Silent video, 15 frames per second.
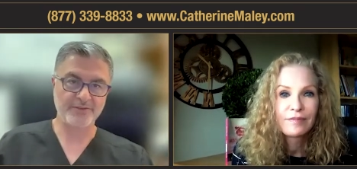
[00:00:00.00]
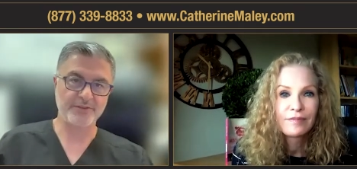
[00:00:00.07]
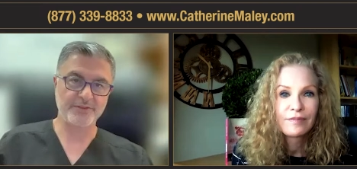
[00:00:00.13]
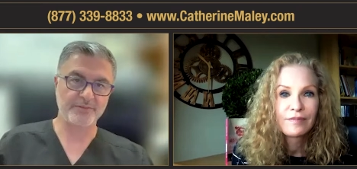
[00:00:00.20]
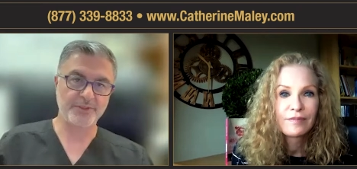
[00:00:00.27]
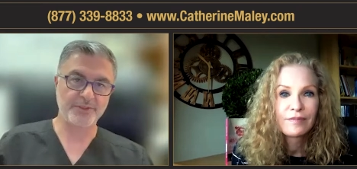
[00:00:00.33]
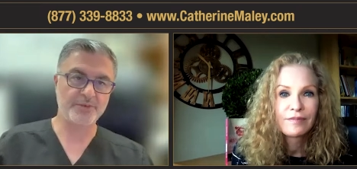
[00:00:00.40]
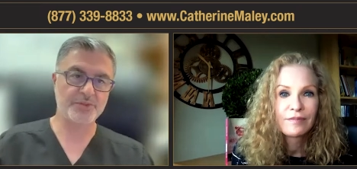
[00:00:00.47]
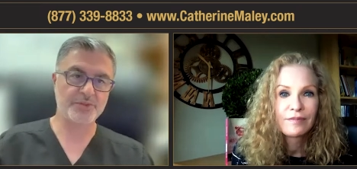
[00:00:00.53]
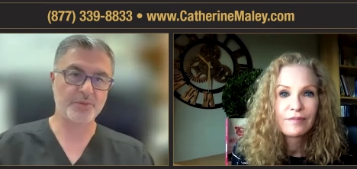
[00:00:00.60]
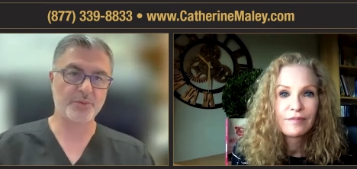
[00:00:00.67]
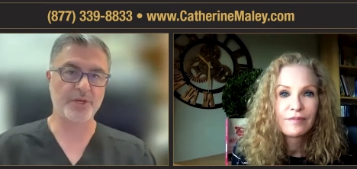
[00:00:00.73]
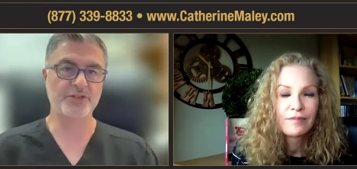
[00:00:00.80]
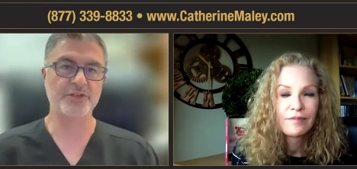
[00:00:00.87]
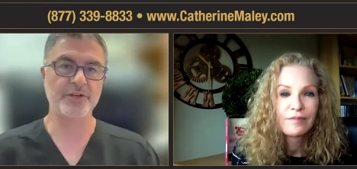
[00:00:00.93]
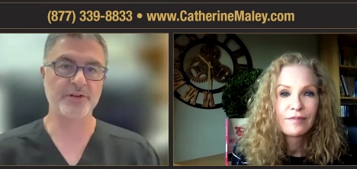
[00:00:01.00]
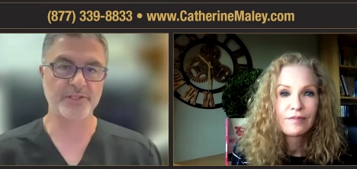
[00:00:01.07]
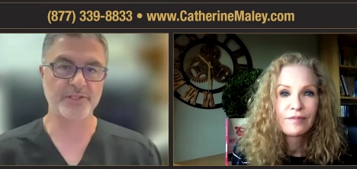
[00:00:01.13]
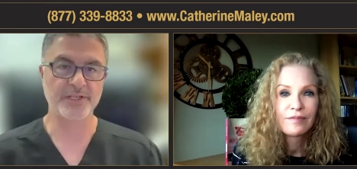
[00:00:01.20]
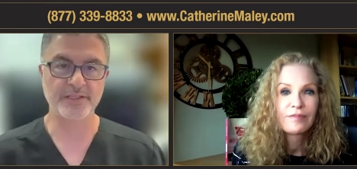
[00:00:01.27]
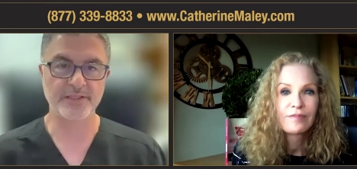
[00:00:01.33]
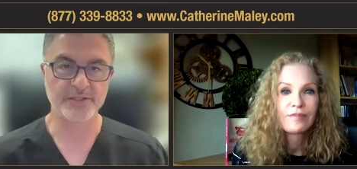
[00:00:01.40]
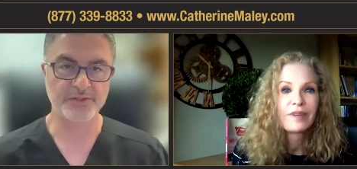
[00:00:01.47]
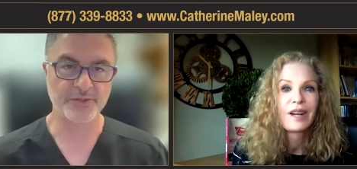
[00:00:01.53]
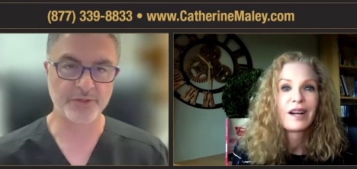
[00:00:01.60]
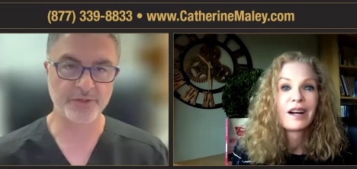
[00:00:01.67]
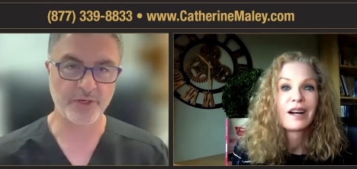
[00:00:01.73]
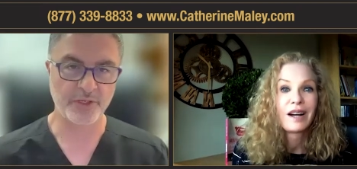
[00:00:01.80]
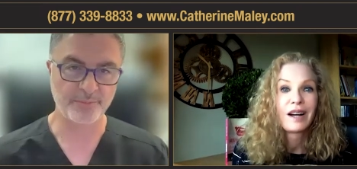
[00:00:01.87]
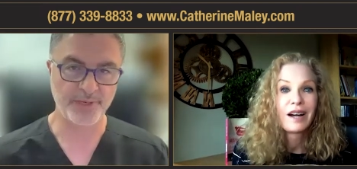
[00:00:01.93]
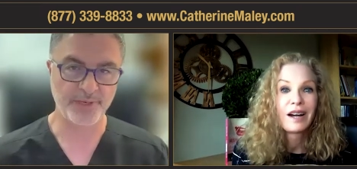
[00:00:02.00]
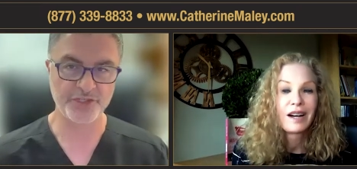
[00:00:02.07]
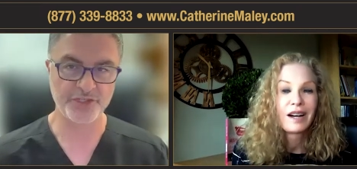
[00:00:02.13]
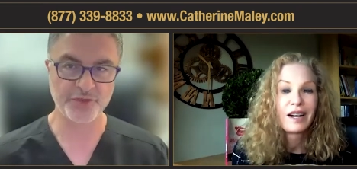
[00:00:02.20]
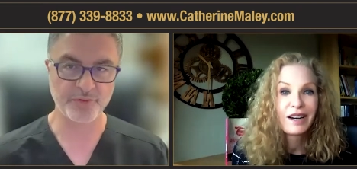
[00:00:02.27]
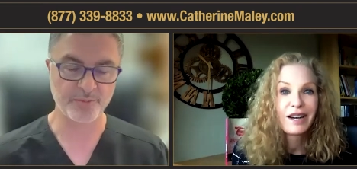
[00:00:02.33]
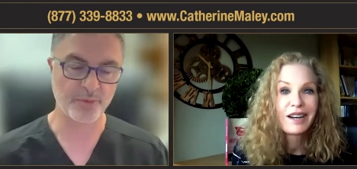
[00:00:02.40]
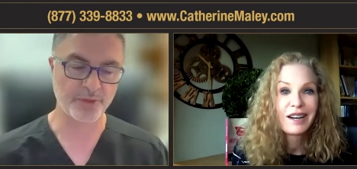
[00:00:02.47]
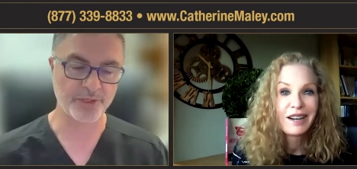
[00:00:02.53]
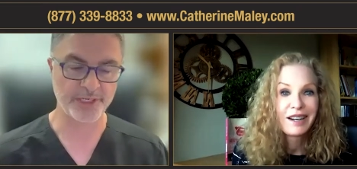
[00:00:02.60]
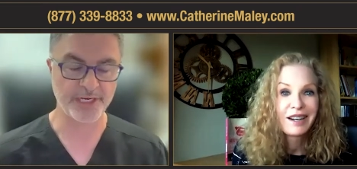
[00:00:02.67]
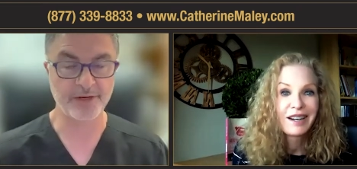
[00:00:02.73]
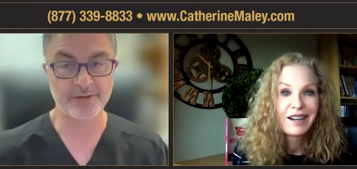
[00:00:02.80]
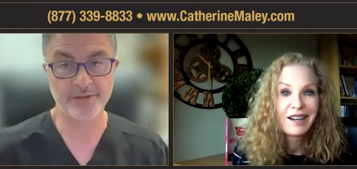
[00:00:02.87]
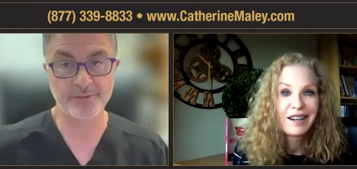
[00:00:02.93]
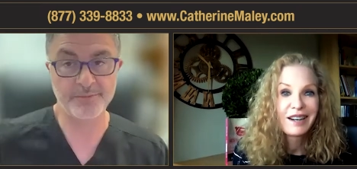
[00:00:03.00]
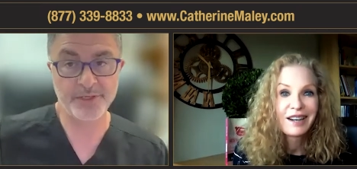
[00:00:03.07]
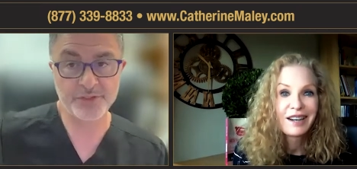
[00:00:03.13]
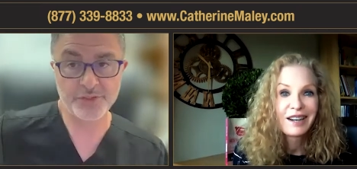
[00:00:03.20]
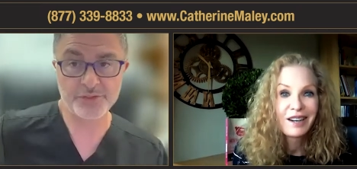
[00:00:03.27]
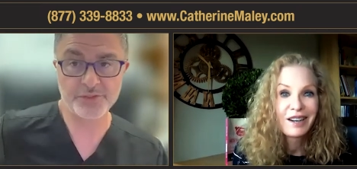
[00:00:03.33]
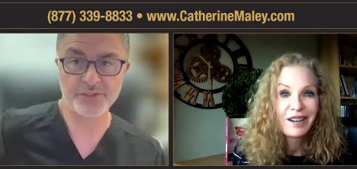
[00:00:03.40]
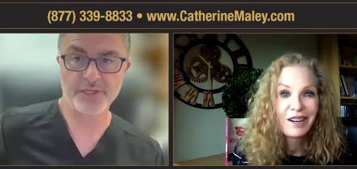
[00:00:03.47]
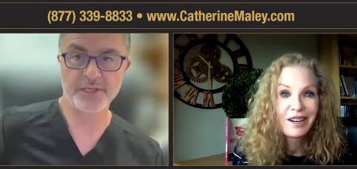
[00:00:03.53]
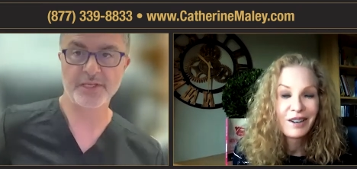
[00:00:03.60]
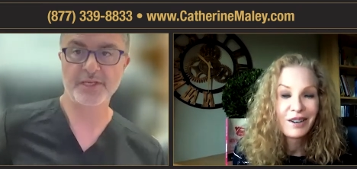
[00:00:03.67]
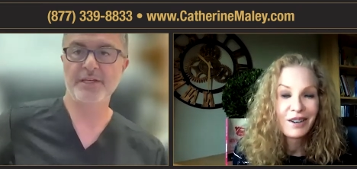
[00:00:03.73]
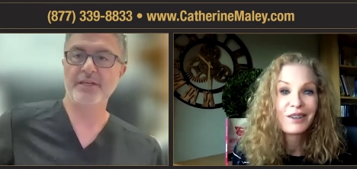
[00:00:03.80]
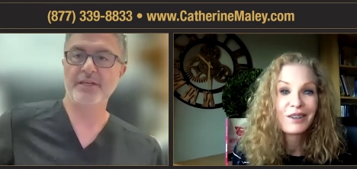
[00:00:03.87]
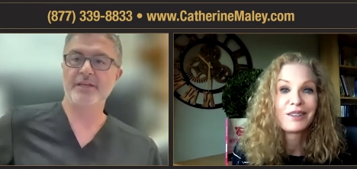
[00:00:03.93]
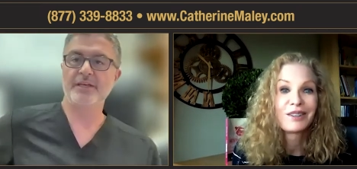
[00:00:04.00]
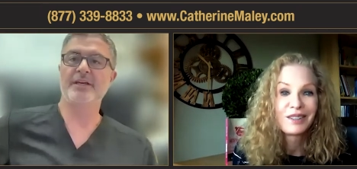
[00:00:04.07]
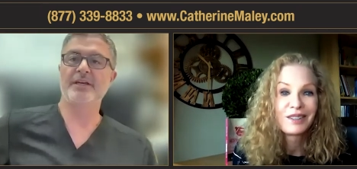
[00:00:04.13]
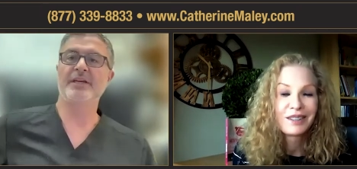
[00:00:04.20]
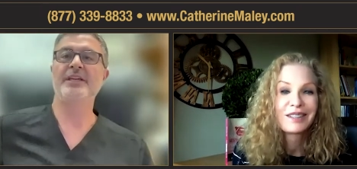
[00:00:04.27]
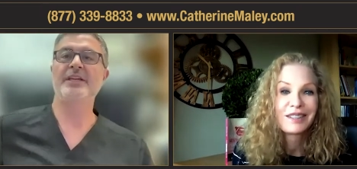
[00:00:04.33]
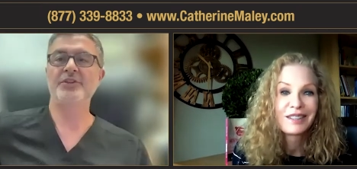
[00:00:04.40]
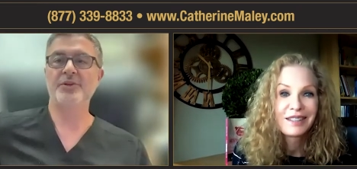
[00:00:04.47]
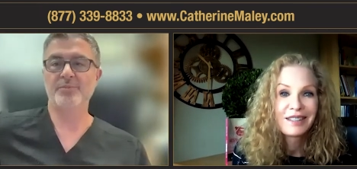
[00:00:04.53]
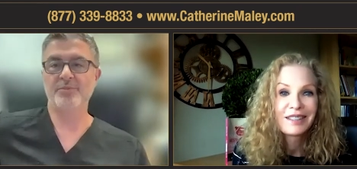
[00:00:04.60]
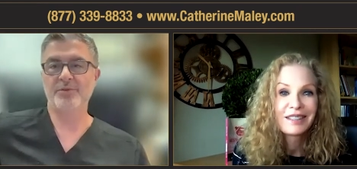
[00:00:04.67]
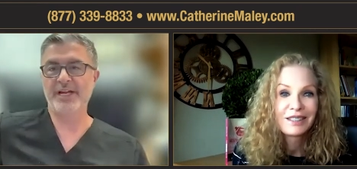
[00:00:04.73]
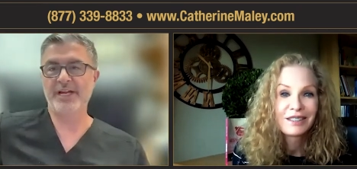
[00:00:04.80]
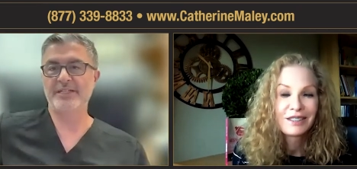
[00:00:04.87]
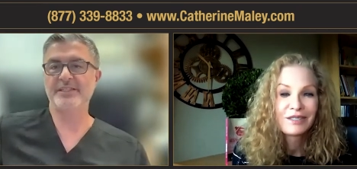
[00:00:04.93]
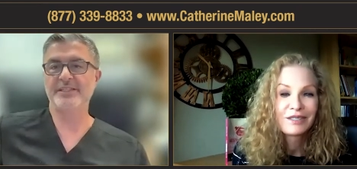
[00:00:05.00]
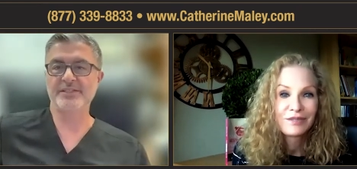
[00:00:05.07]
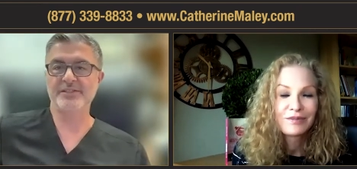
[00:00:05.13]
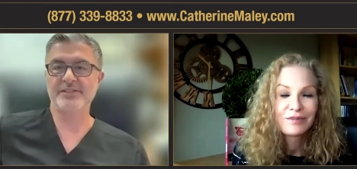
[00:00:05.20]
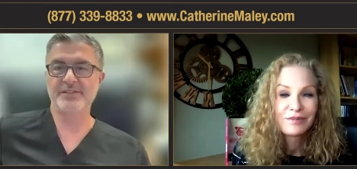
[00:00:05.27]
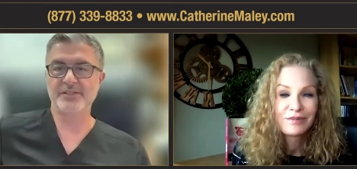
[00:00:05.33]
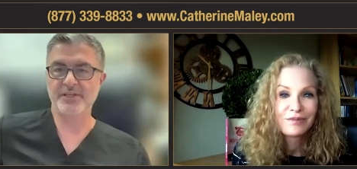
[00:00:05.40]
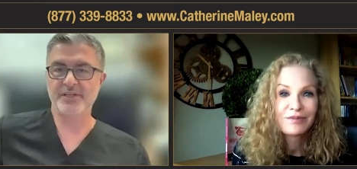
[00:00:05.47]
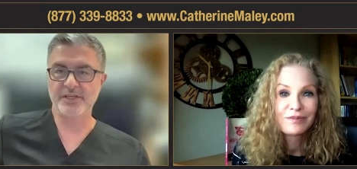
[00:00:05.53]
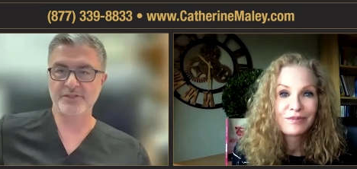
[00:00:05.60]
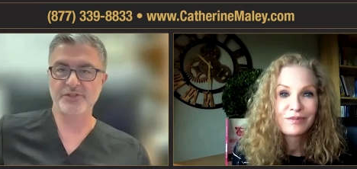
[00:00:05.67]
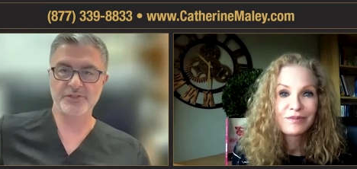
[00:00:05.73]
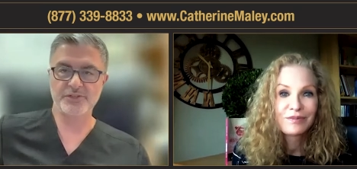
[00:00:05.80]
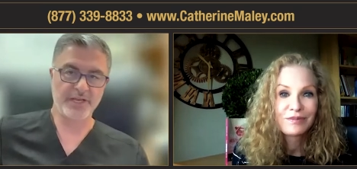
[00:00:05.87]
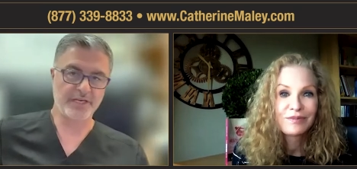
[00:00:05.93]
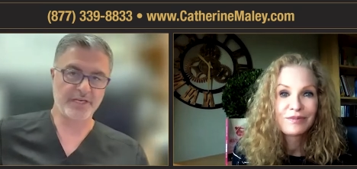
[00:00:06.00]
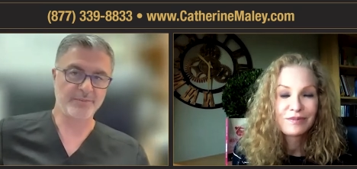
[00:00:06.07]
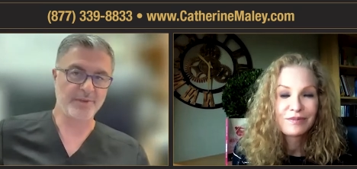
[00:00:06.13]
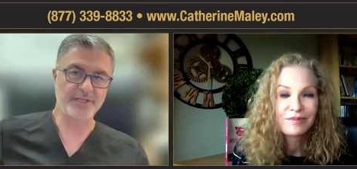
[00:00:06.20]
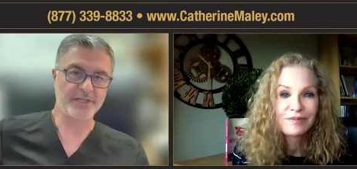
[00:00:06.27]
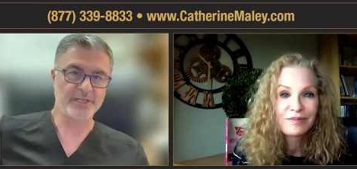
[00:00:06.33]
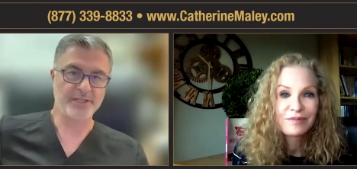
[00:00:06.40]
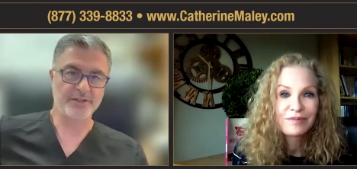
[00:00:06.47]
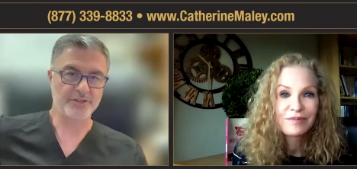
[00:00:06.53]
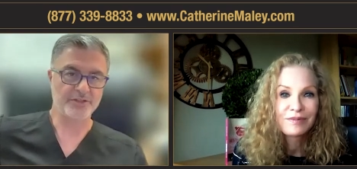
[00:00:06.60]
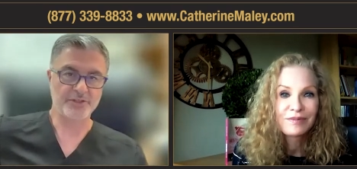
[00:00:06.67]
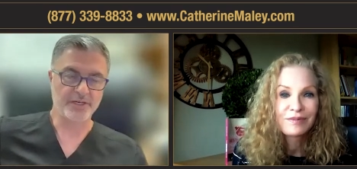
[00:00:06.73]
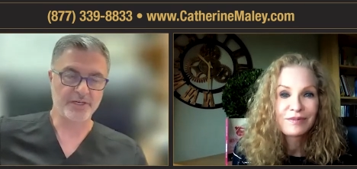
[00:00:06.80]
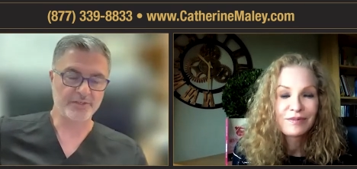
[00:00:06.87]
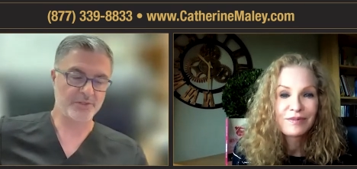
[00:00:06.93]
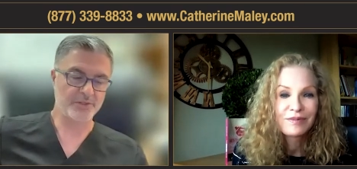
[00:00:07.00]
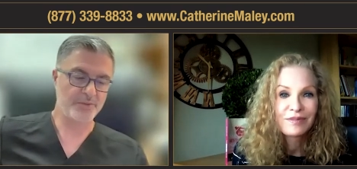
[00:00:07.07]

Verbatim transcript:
Speaker 1: to use questionnaires like this. They're called patient-reported outcome measures uh, in your practice uh, and just documented in the chart.